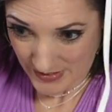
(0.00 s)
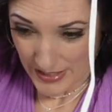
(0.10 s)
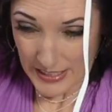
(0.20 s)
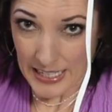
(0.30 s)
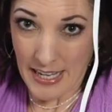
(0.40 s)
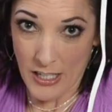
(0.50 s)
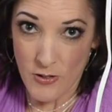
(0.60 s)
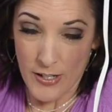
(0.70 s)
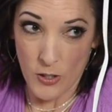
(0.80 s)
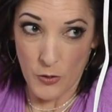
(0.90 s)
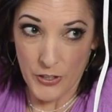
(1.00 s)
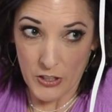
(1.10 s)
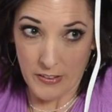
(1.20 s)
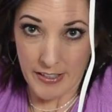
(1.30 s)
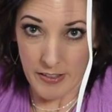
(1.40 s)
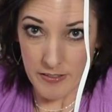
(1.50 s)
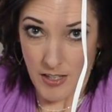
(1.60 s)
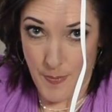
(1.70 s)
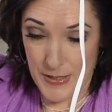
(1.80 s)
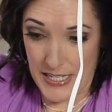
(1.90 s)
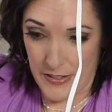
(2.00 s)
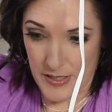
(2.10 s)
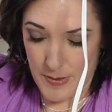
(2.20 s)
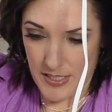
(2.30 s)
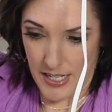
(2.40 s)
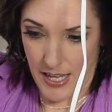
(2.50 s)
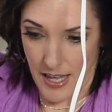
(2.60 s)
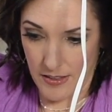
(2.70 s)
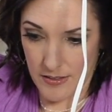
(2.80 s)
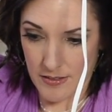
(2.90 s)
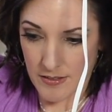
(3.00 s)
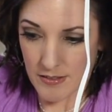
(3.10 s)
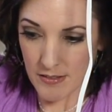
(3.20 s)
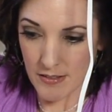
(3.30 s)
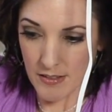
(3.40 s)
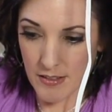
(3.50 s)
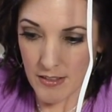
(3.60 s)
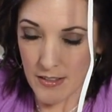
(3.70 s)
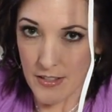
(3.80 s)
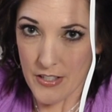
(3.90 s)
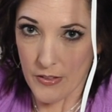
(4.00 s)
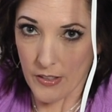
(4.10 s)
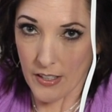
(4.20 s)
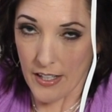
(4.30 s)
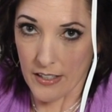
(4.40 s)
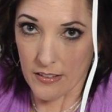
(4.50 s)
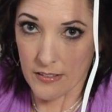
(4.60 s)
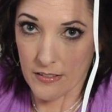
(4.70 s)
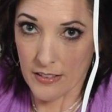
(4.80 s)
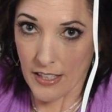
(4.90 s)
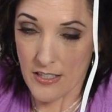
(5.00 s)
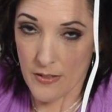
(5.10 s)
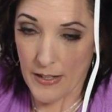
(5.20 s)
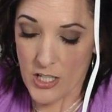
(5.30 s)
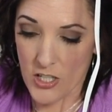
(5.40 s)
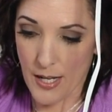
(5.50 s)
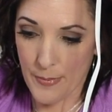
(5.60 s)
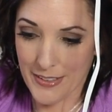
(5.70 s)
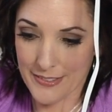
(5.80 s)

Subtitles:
And again, I try to hold the curling iron up and down as much as I can, so it kind of gets the right shape.